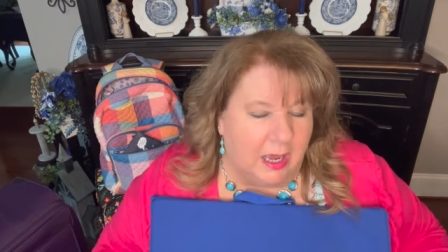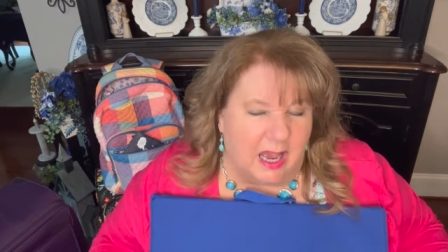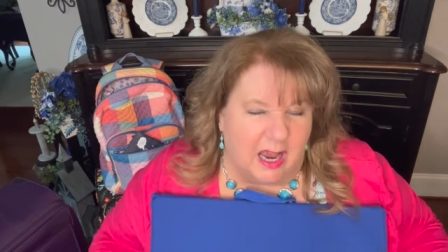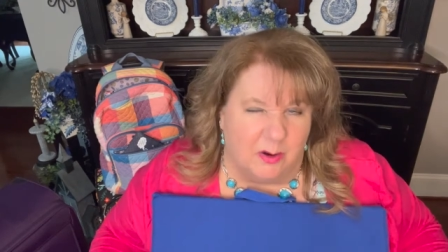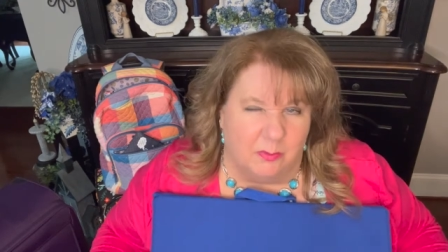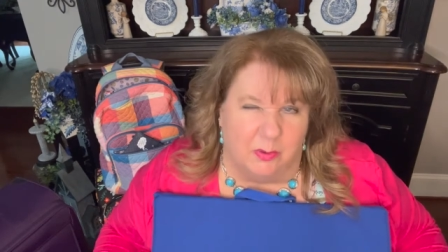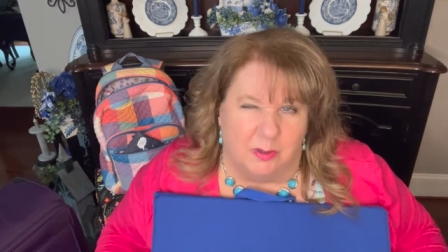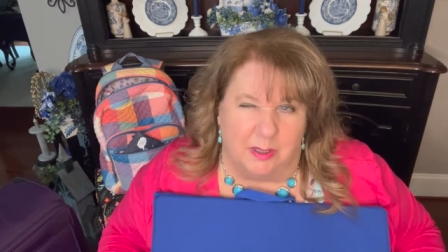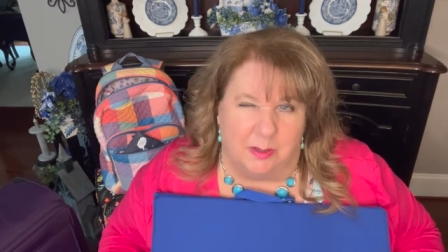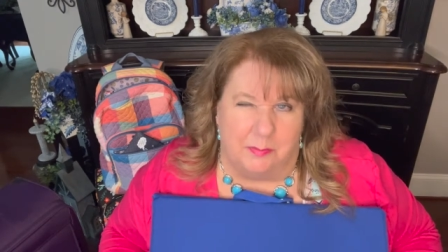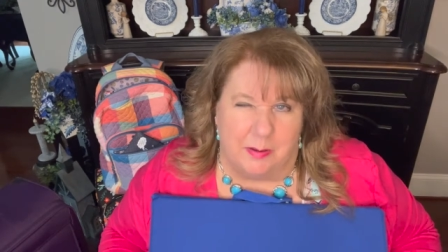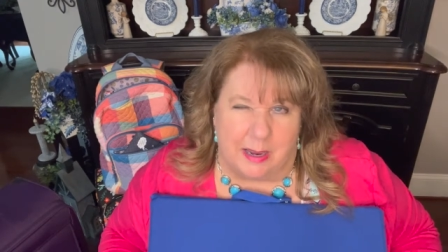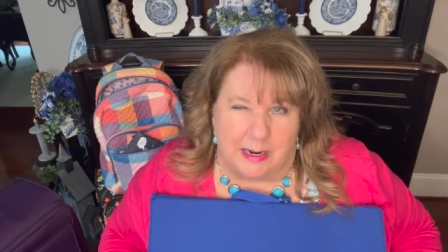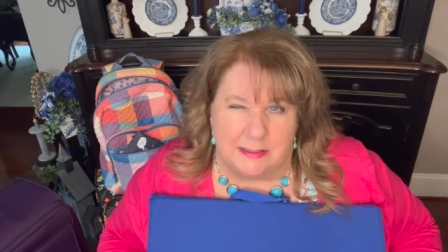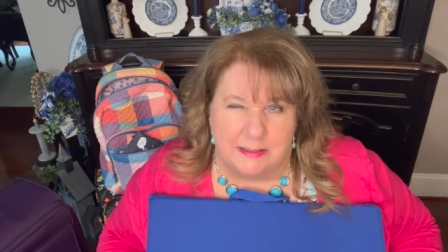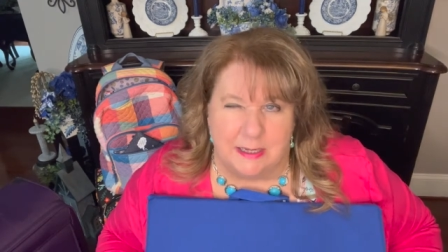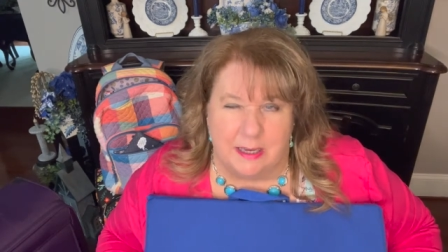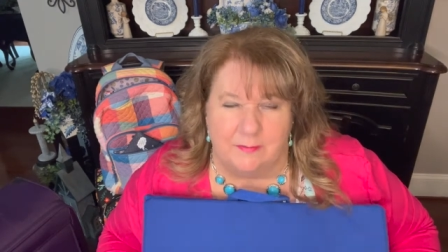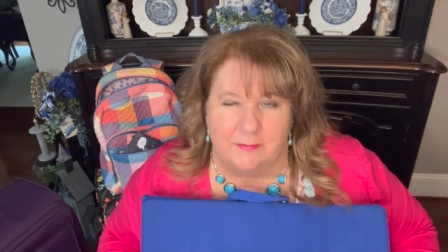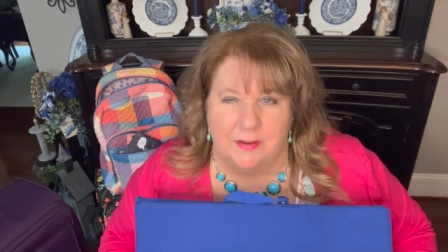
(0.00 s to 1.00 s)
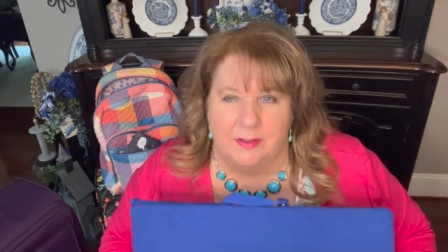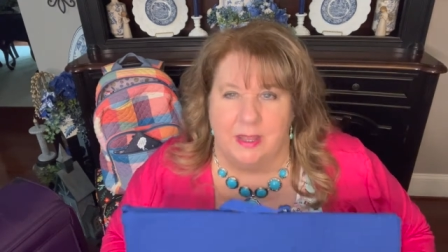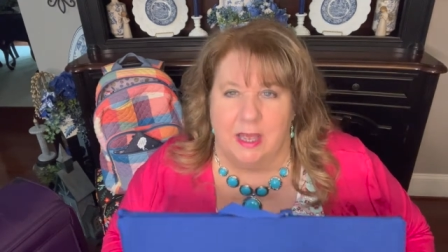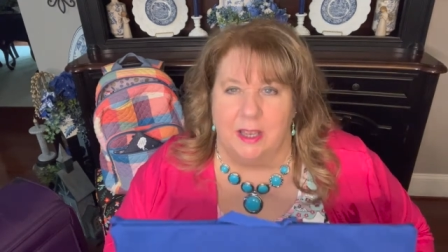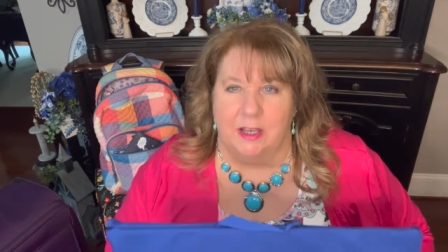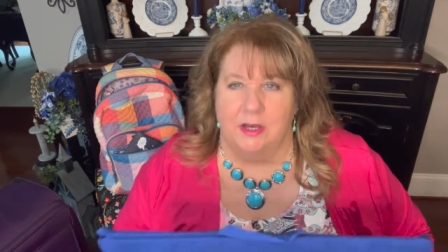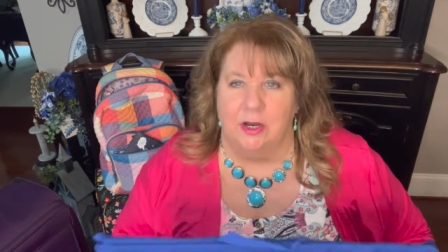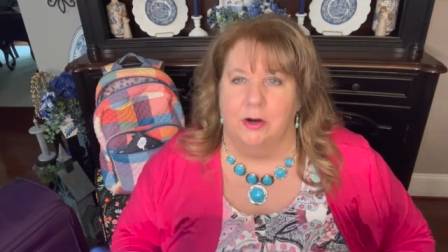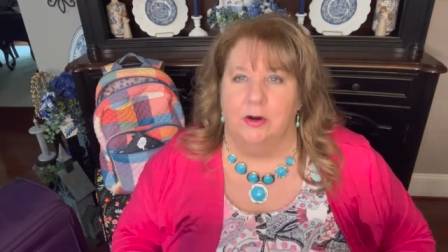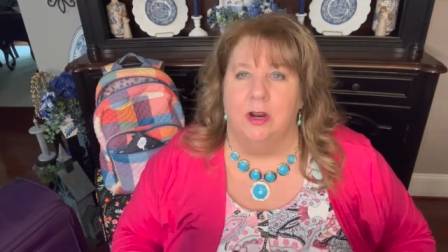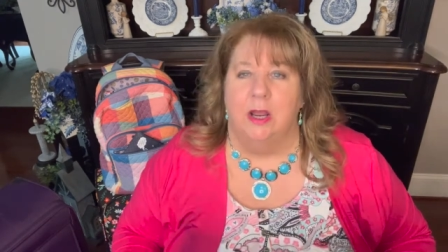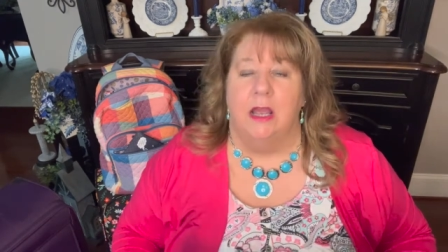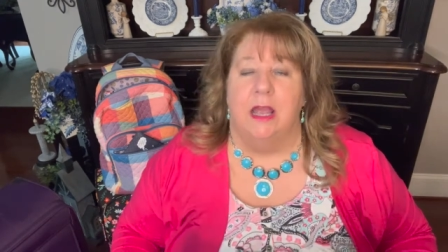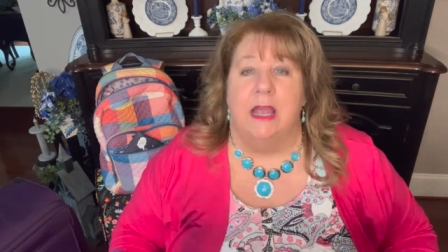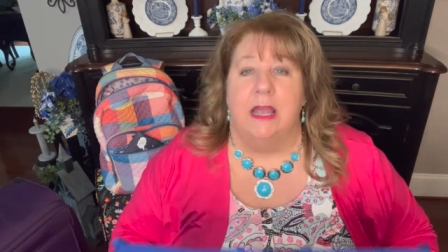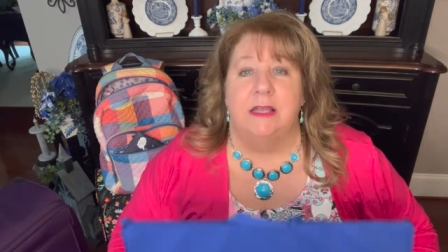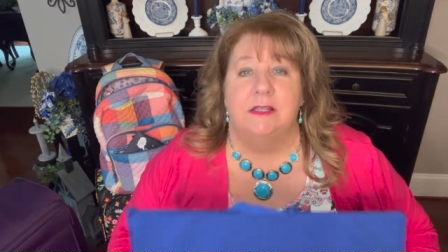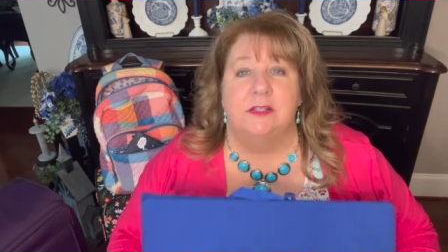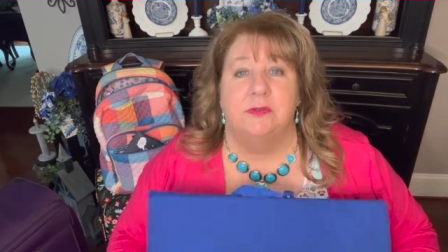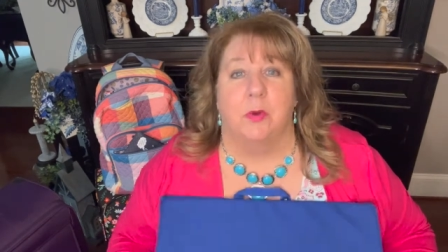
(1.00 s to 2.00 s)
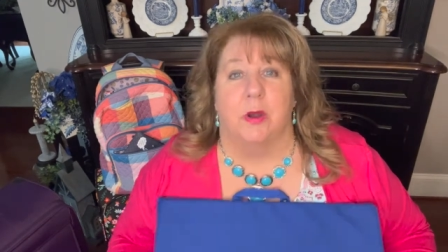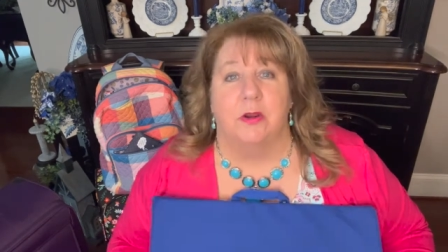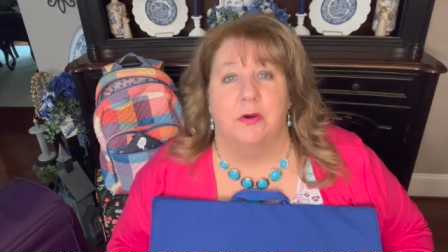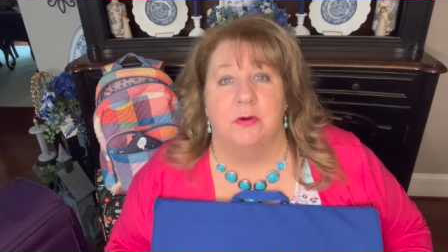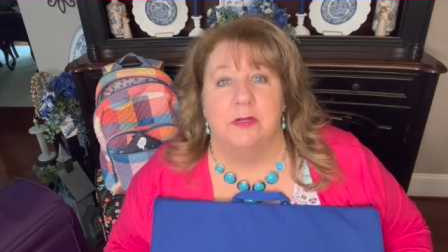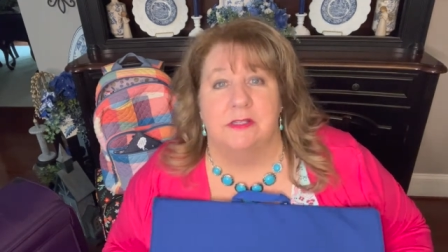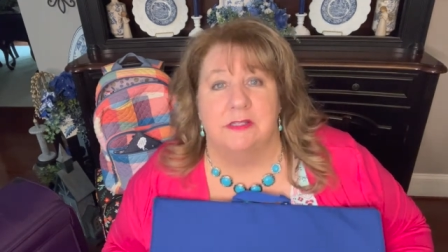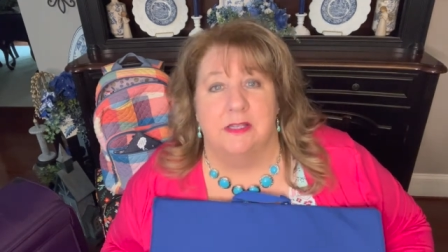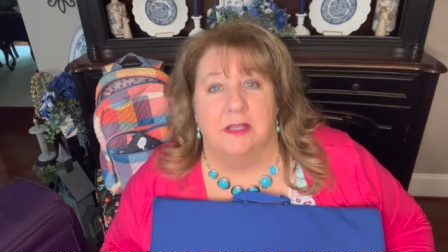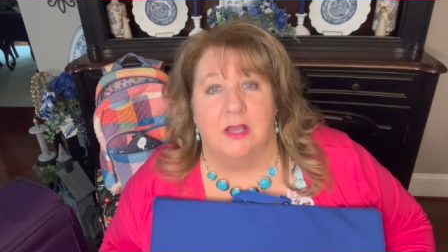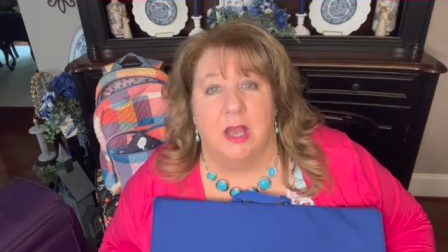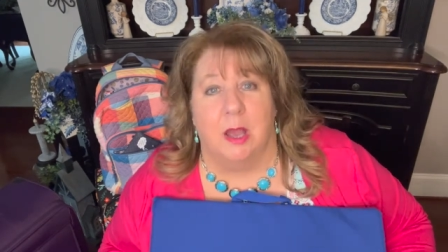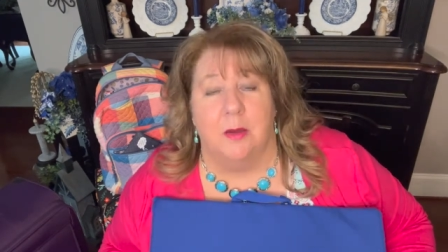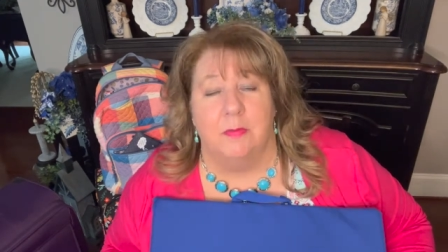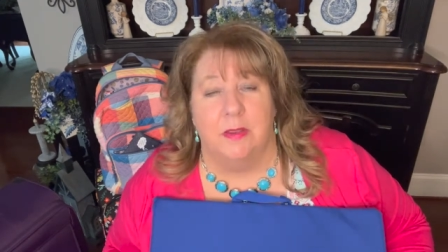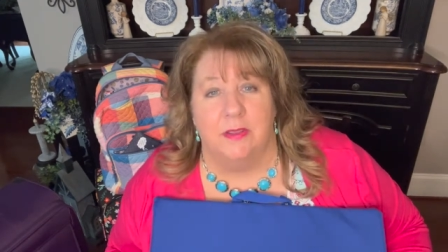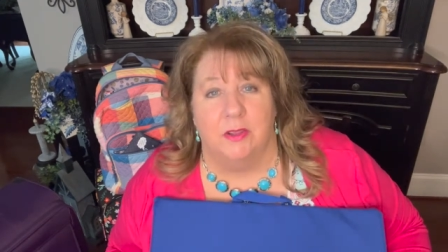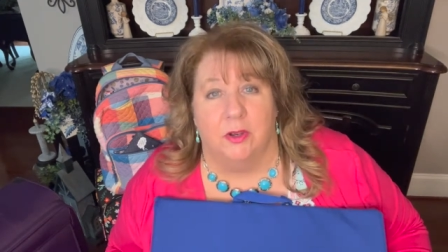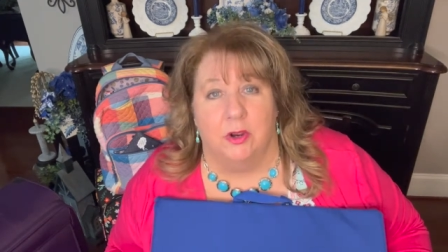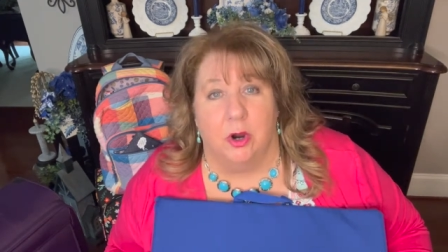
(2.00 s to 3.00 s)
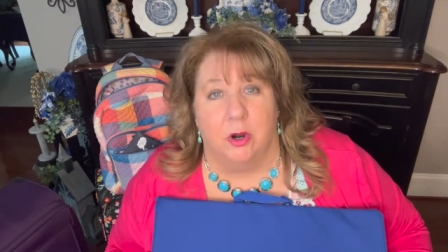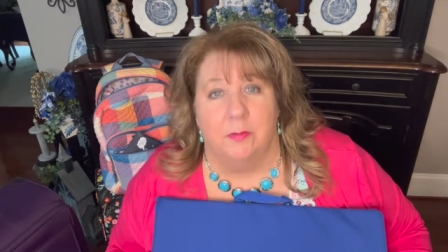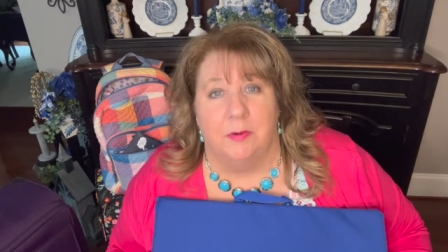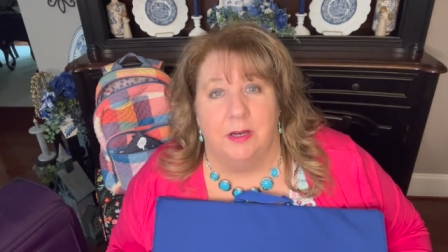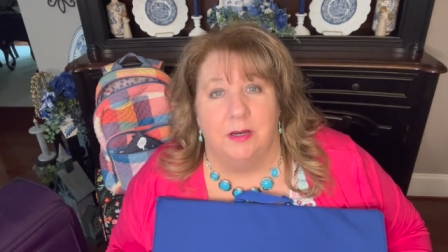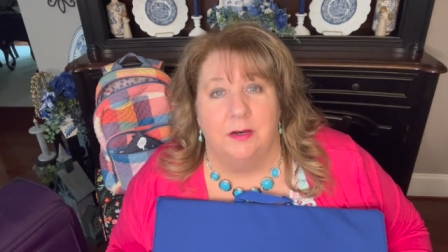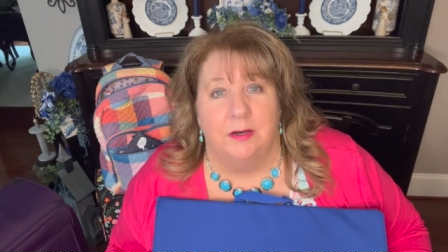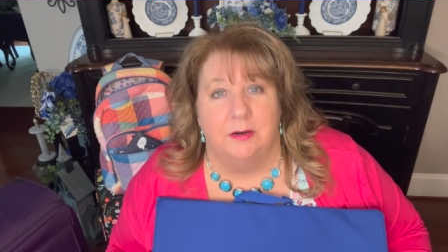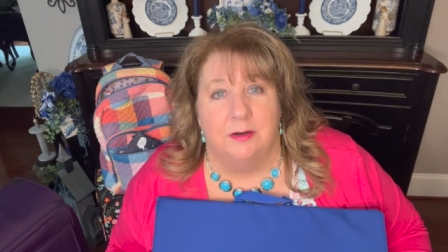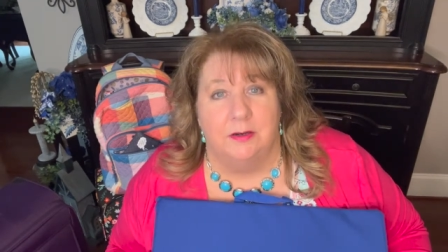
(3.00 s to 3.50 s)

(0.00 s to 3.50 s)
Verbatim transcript: I really packed heavy that year. Hence why Kristen got me the garment